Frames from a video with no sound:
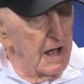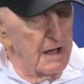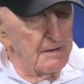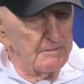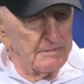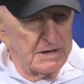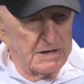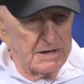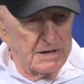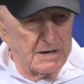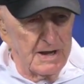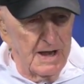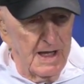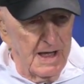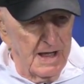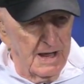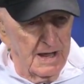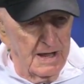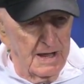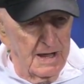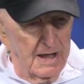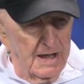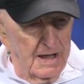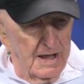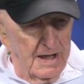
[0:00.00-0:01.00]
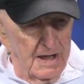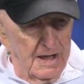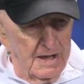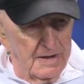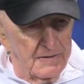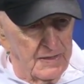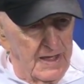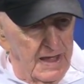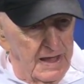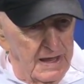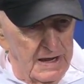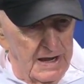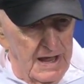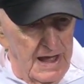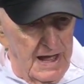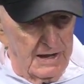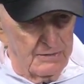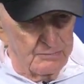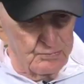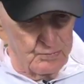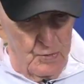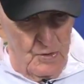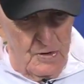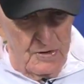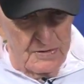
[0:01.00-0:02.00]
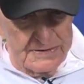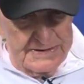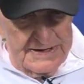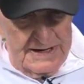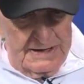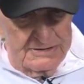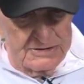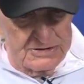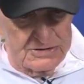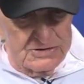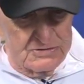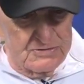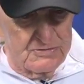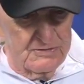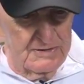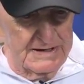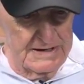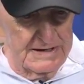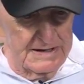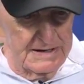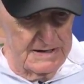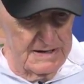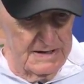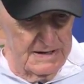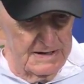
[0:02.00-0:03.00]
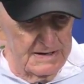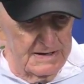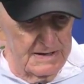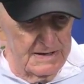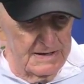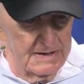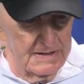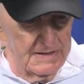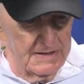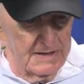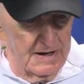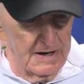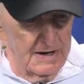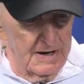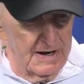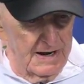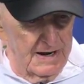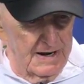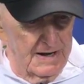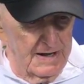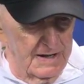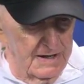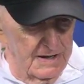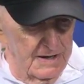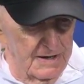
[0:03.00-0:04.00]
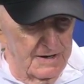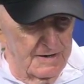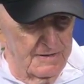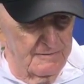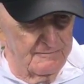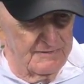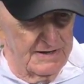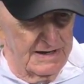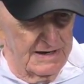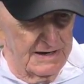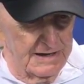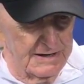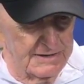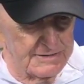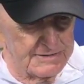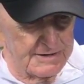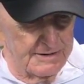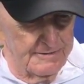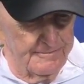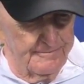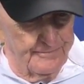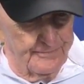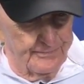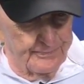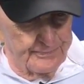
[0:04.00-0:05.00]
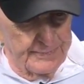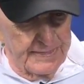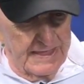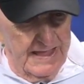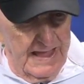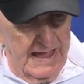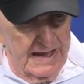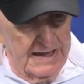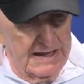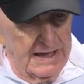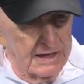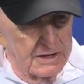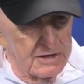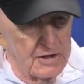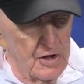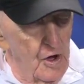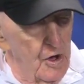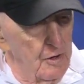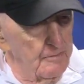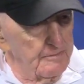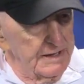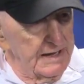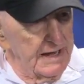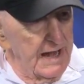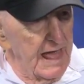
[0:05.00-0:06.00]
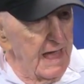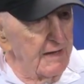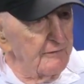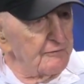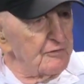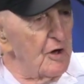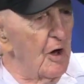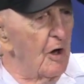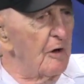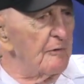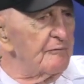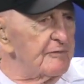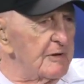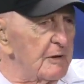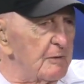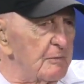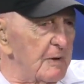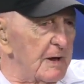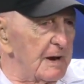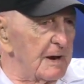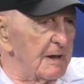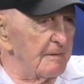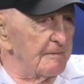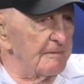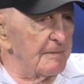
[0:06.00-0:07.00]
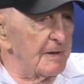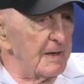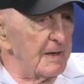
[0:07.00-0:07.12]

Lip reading: I mean, I'd walk down the street there at her village, and they'd call me to have coffee with them.